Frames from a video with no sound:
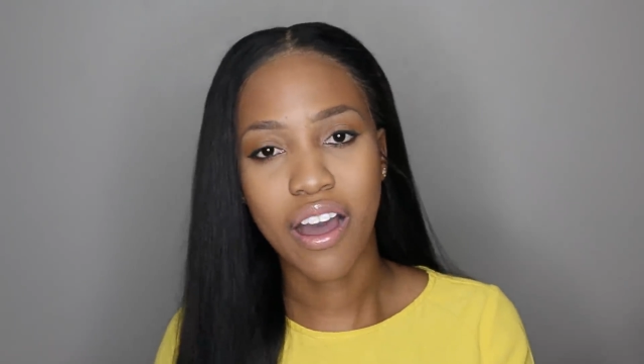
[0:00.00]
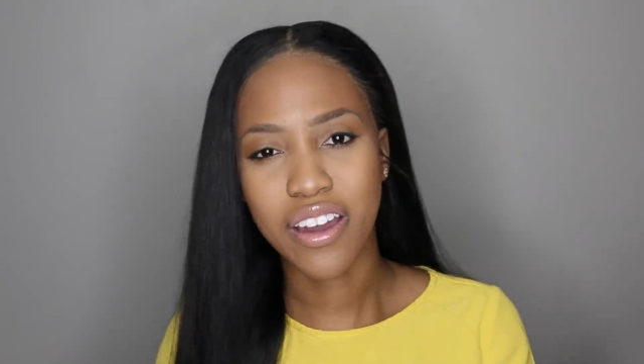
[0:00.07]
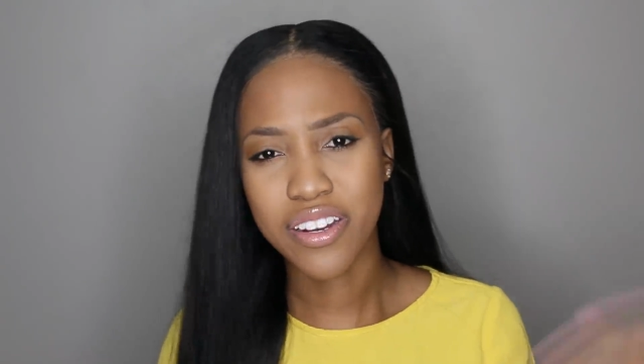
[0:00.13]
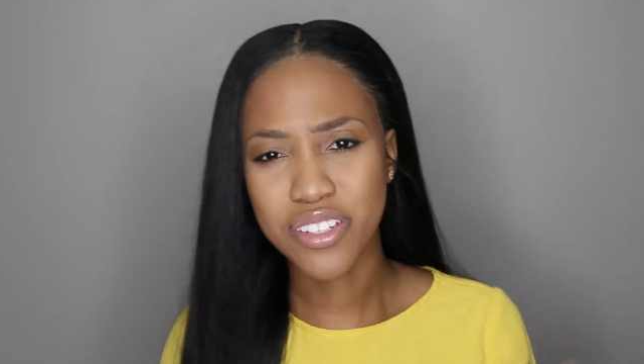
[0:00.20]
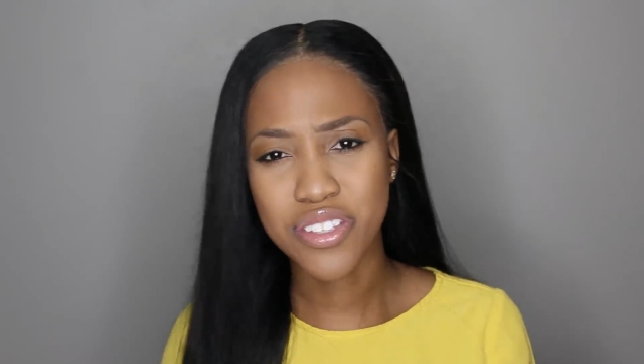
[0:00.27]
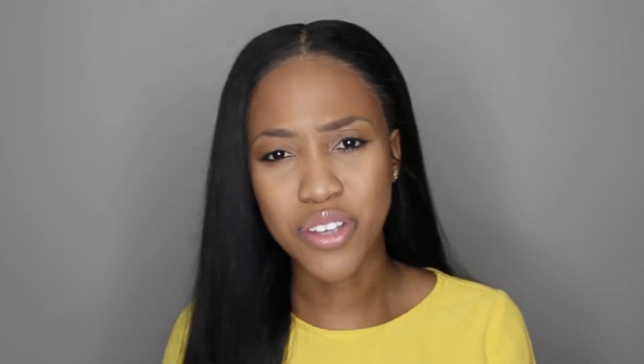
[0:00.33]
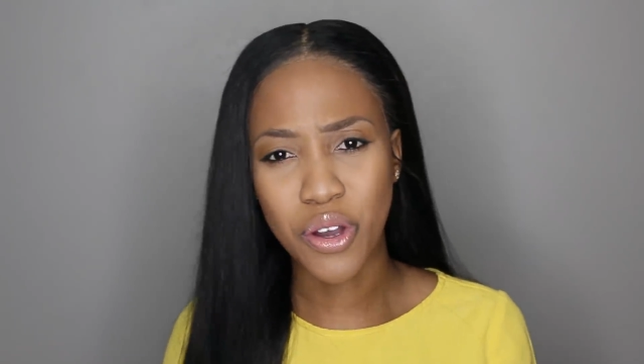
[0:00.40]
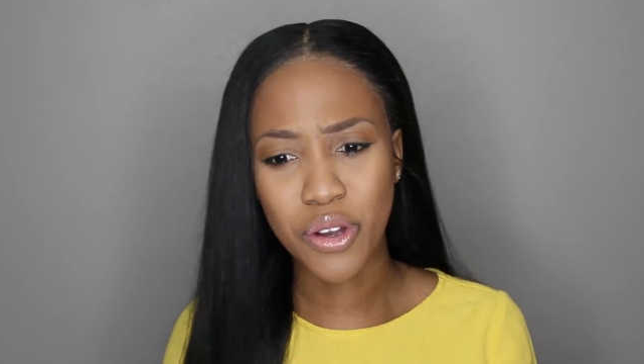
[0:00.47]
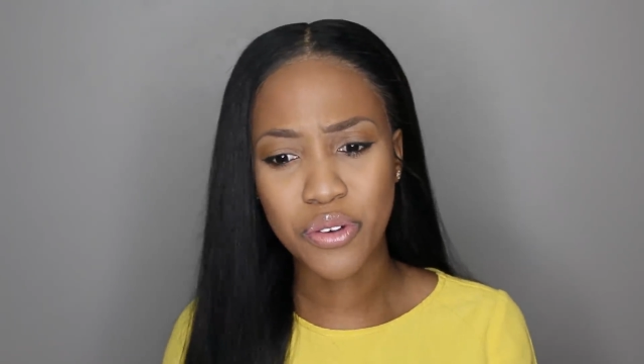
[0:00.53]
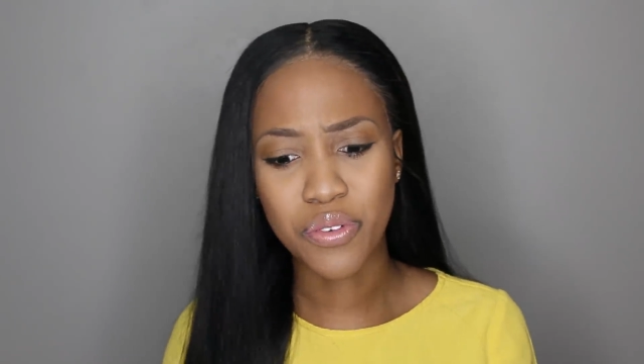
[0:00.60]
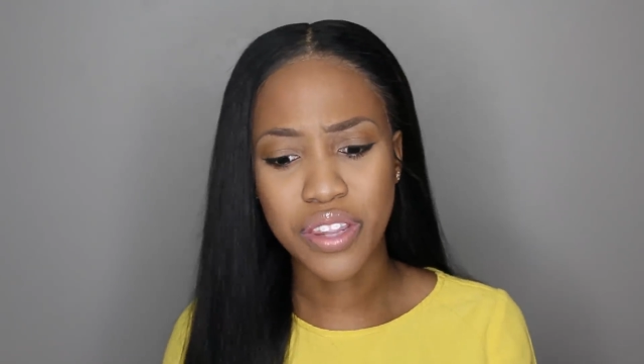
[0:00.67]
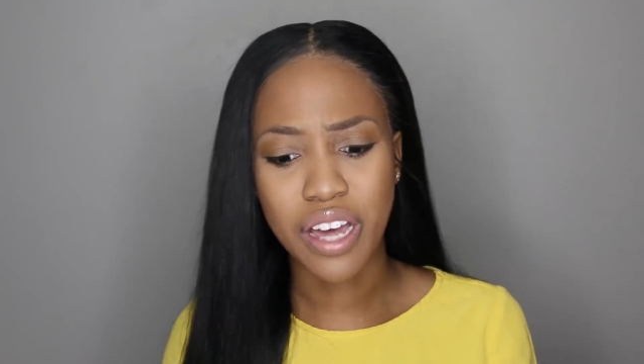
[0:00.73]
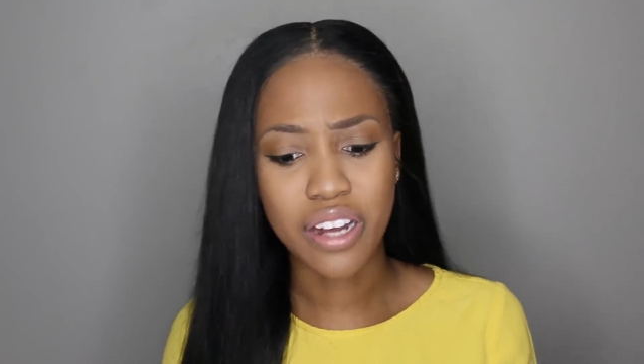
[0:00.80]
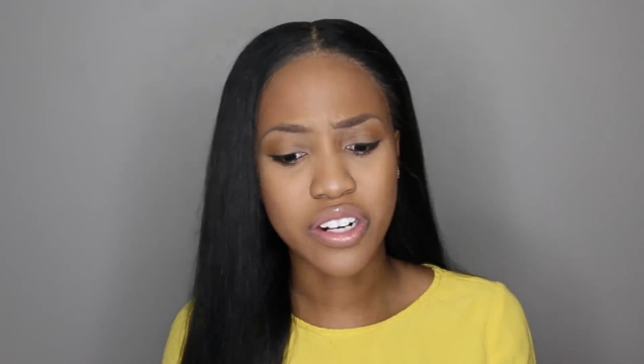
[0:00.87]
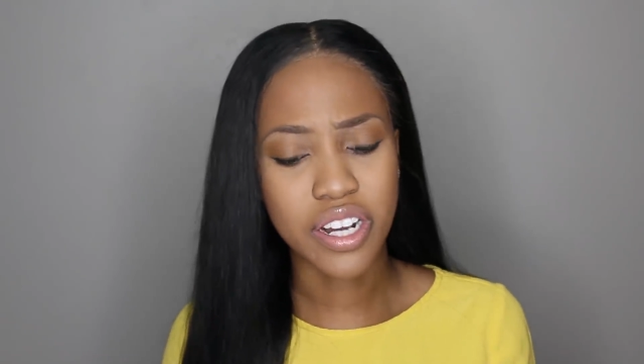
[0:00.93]
on its own
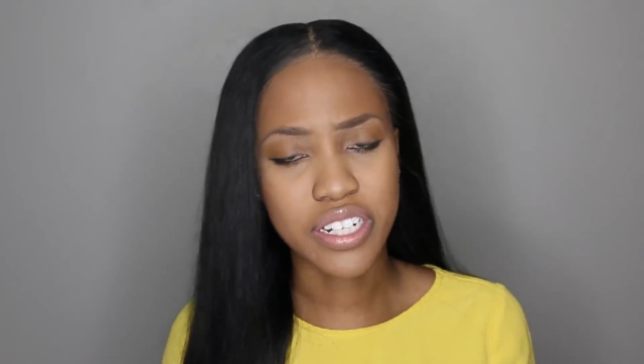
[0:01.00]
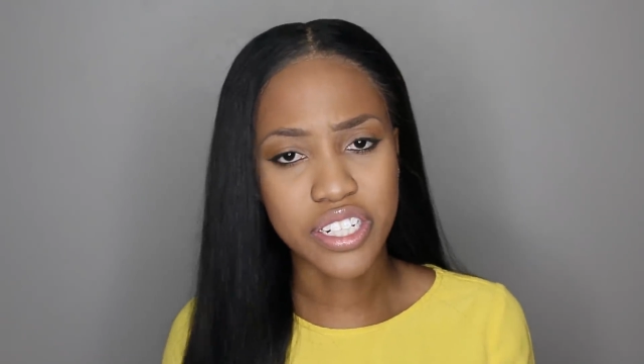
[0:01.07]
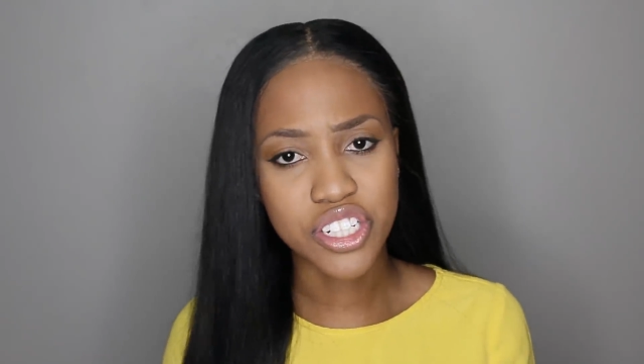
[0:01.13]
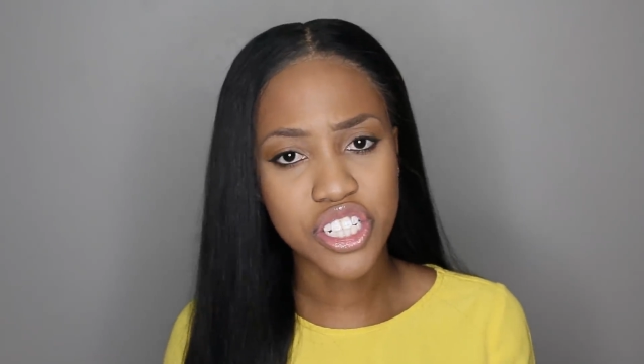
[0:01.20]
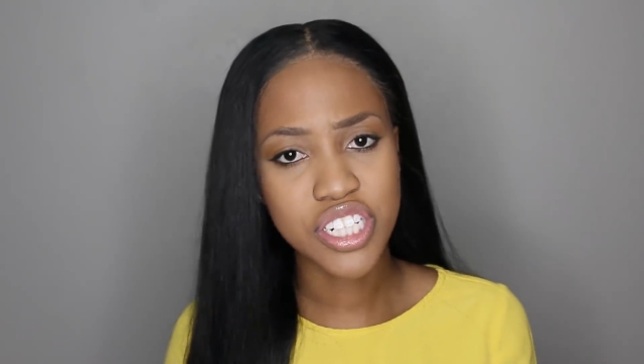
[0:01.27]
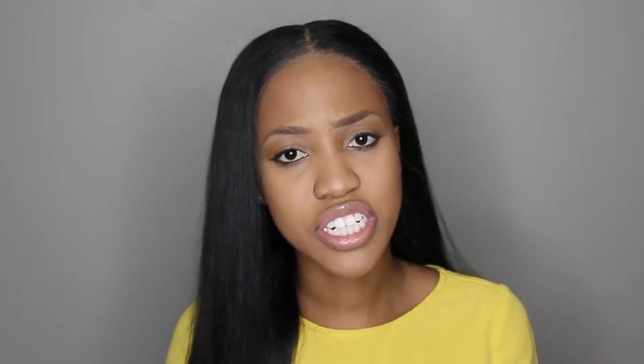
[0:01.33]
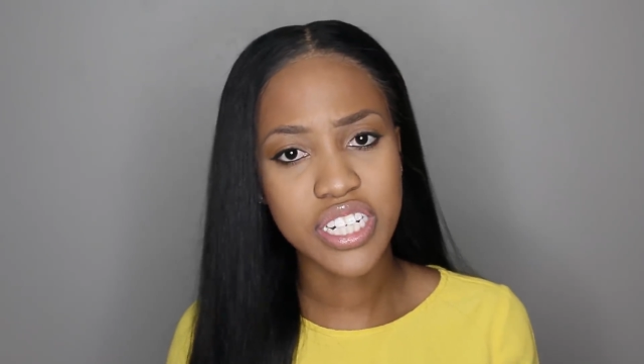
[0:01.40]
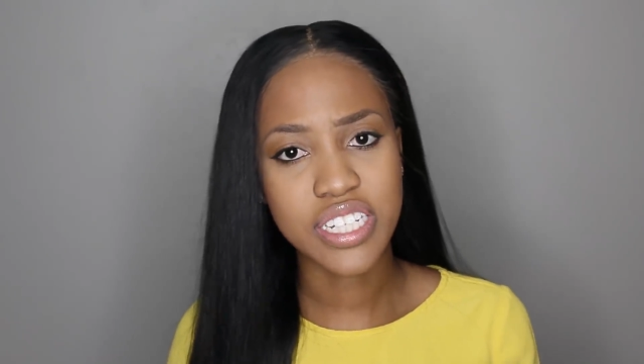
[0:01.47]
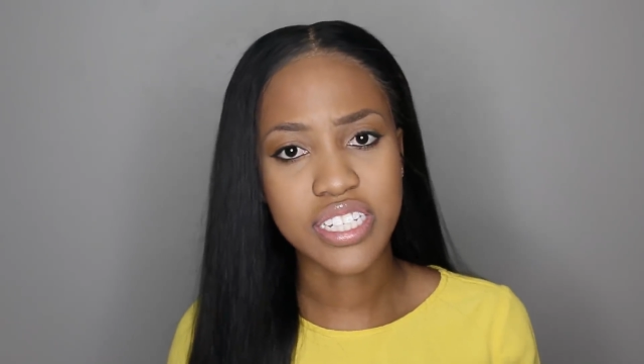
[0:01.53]
without conditioner